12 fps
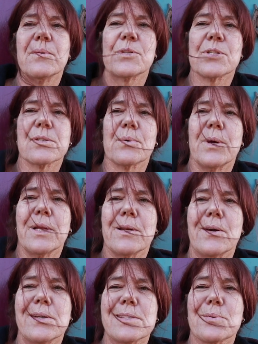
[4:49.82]
which is quite
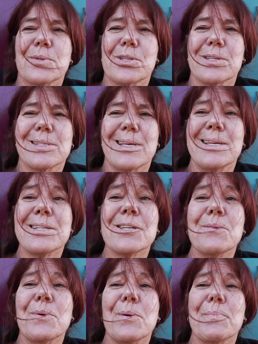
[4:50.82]
nice, which is
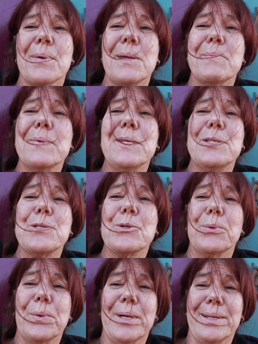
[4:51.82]
actually what made me
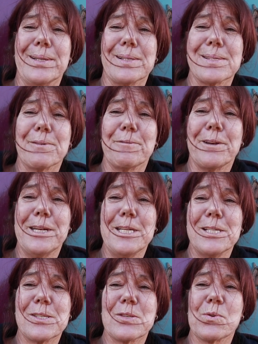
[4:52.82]
do it. It's a
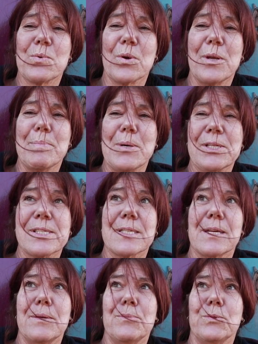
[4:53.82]
funny story, my
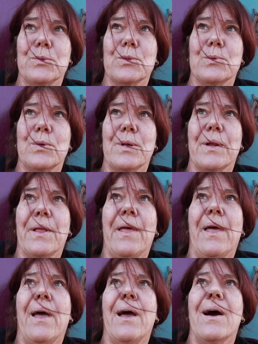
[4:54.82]
stable door.
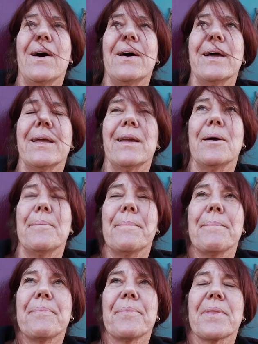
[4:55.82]

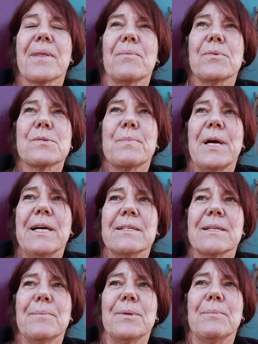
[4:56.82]
I was
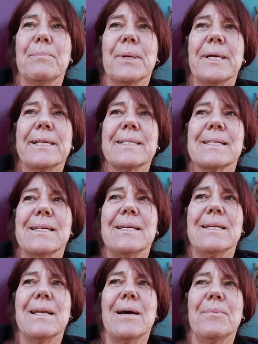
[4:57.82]
parked up in
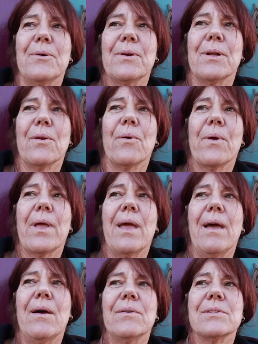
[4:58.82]
Picton, up on a
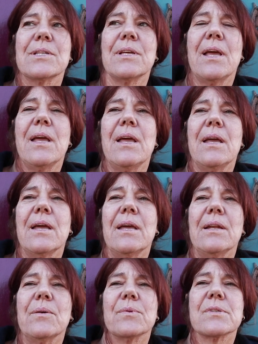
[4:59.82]
lookout,
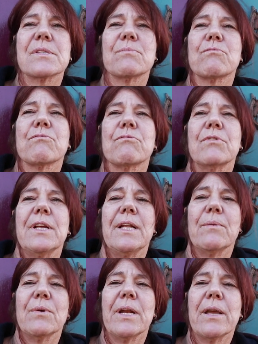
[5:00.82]
and it was
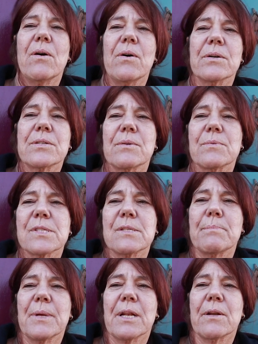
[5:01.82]
really, really hot. It was
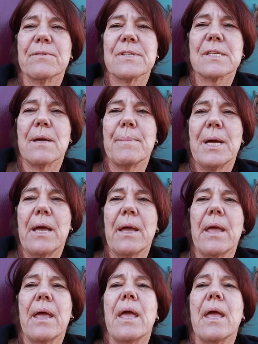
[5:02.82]
the middle of summer,